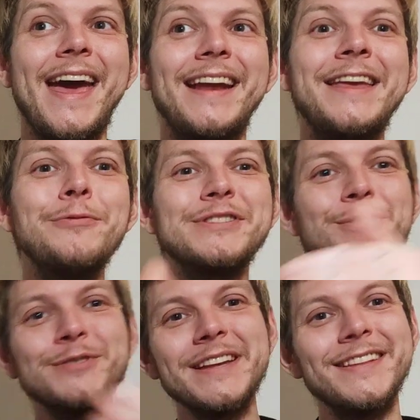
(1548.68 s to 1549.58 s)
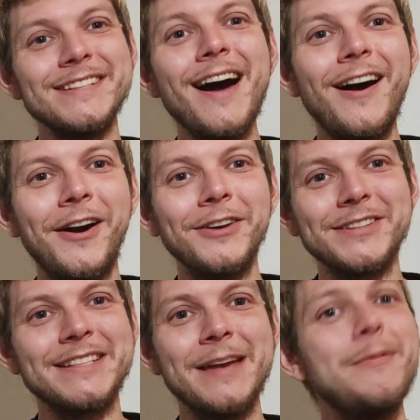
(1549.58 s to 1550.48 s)
And he was using this art,
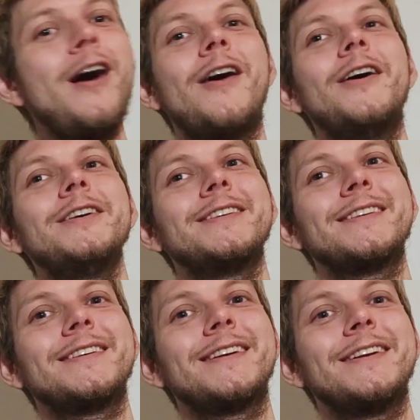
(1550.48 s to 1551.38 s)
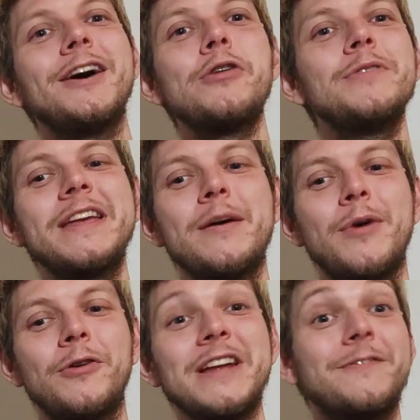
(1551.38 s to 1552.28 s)
the same art, not only
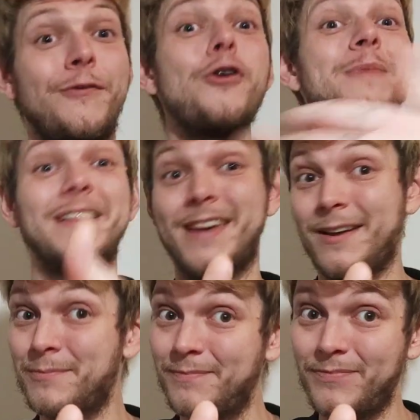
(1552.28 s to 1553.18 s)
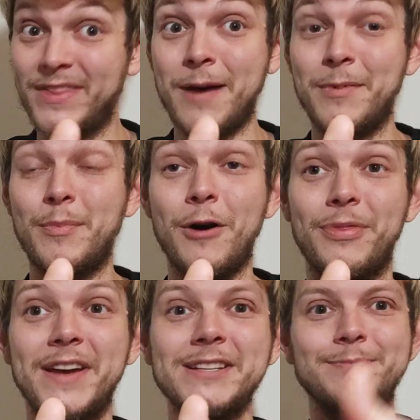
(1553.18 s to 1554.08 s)
about informing them
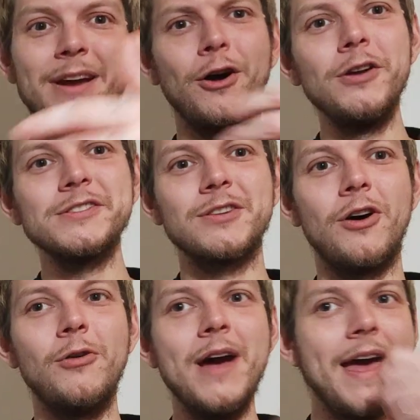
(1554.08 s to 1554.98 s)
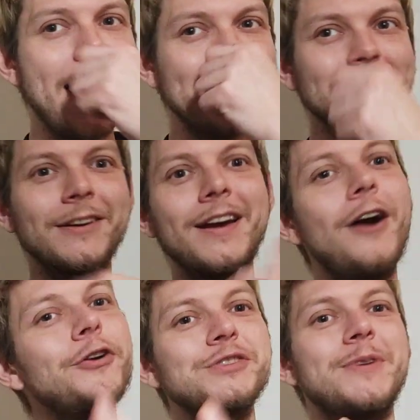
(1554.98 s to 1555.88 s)
about this, but also as an
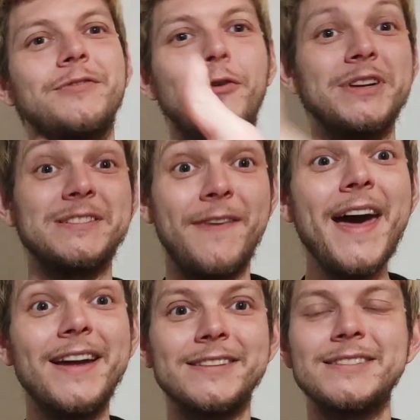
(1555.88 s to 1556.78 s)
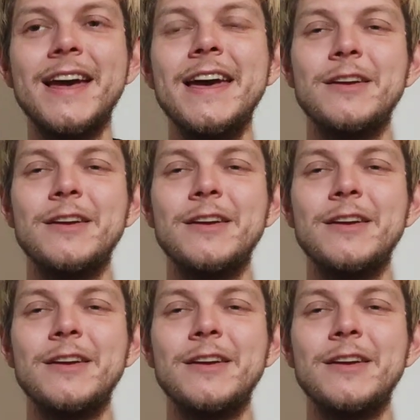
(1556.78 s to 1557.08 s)
encouragement for his fans.